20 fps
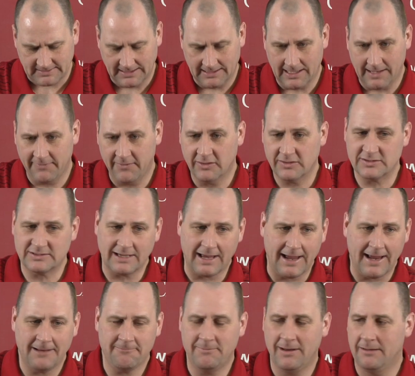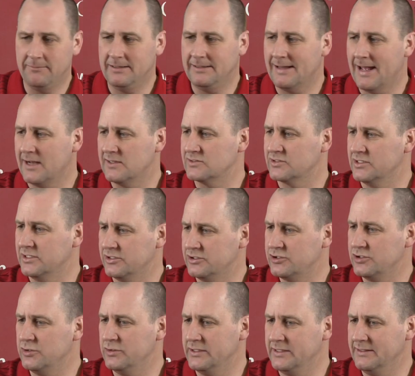And on their side, maybe not as good a
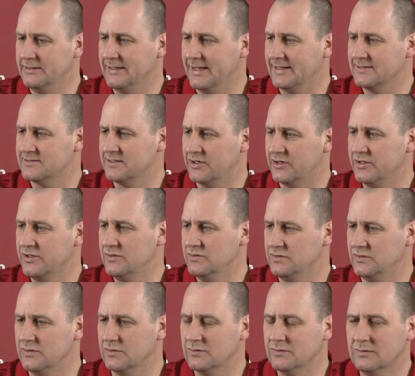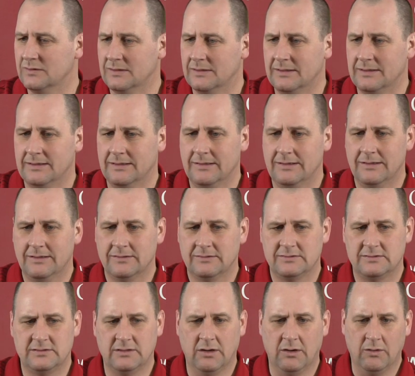shooting as they're used to.
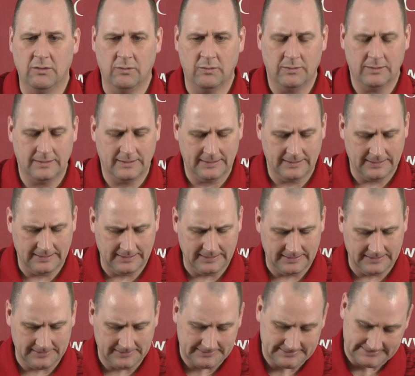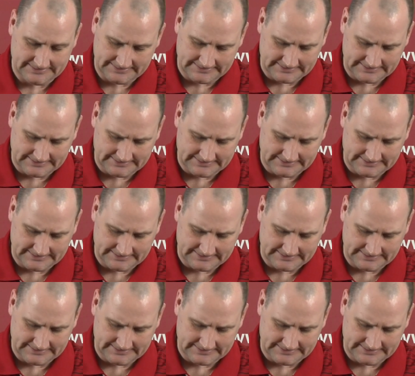So,